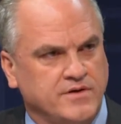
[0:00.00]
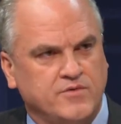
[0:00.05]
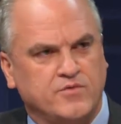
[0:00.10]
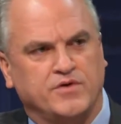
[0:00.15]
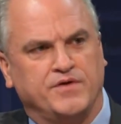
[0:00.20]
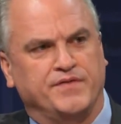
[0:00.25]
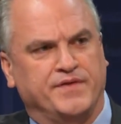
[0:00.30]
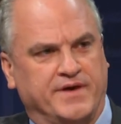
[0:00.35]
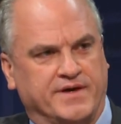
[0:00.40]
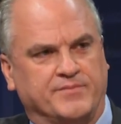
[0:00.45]
are you
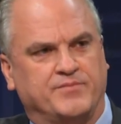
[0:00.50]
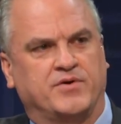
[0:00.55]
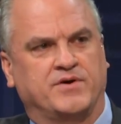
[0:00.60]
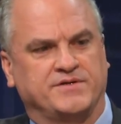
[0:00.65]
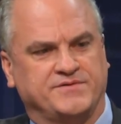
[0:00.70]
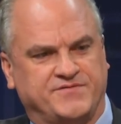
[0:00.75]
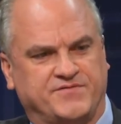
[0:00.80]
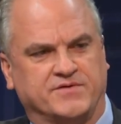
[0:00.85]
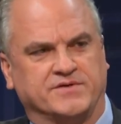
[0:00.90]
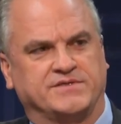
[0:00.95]
on that?
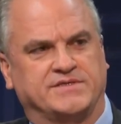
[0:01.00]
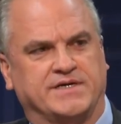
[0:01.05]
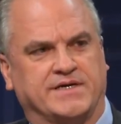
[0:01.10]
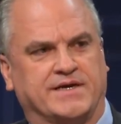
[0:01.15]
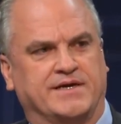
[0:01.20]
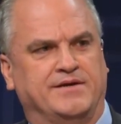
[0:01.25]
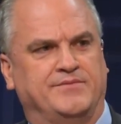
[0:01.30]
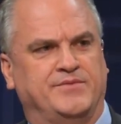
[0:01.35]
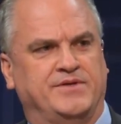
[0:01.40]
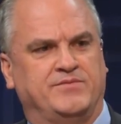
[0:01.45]
Pause for a
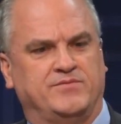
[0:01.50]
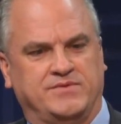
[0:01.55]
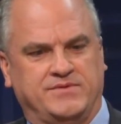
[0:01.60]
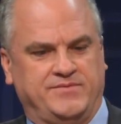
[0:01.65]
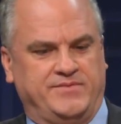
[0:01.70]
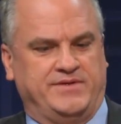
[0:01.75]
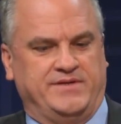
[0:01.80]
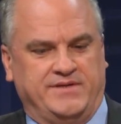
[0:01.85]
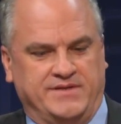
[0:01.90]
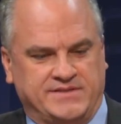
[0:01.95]
second. I
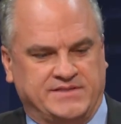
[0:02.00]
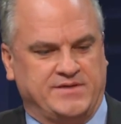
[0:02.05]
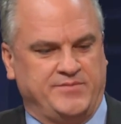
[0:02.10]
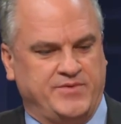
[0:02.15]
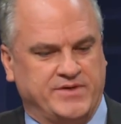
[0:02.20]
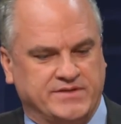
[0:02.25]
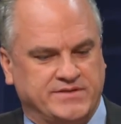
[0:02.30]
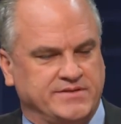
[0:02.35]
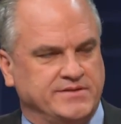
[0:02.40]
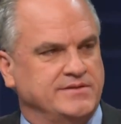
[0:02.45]
mean, is it a
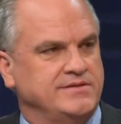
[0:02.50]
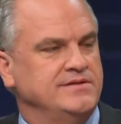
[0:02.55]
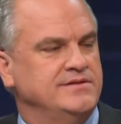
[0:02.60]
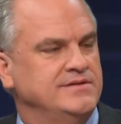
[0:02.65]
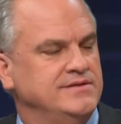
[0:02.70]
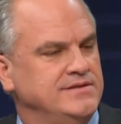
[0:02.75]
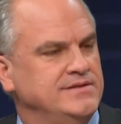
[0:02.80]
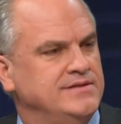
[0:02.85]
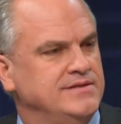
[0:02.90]
big deal?